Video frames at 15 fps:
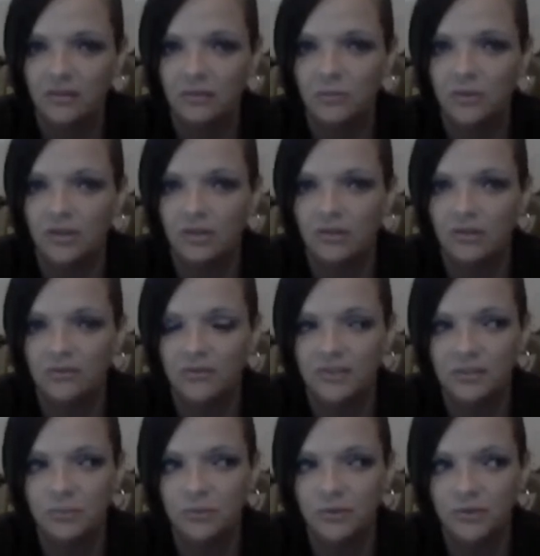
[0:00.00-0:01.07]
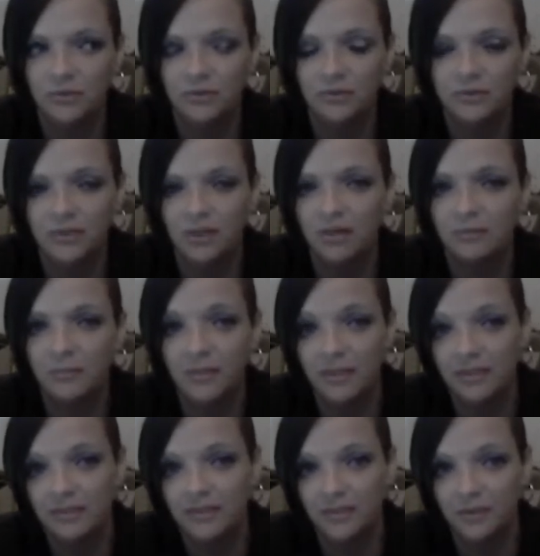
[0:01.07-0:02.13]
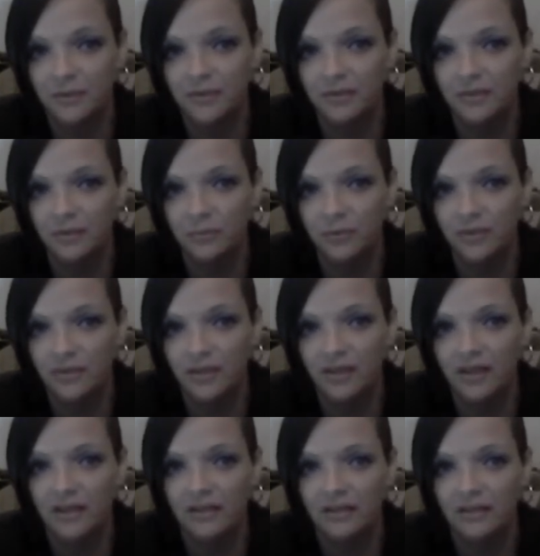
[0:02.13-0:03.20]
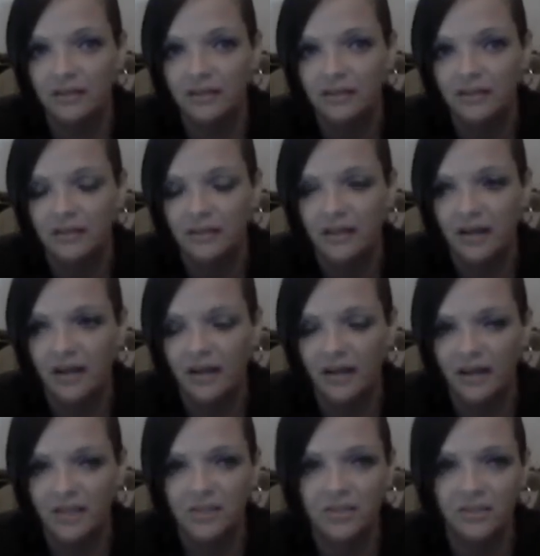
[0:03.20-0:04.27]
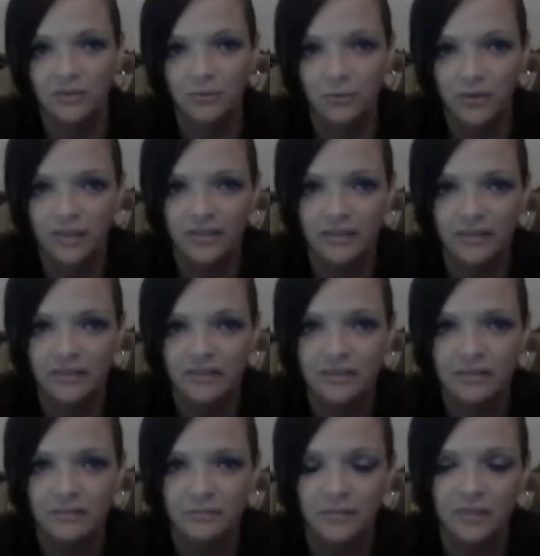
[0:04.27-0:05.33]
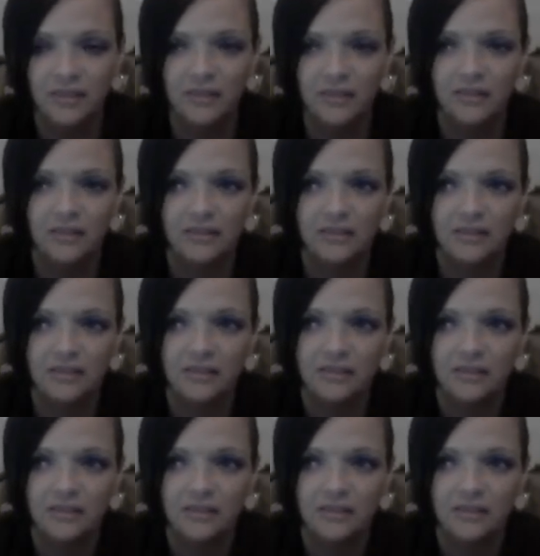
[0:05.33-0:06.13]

Well, this one girl talked me into it and one night I actually went because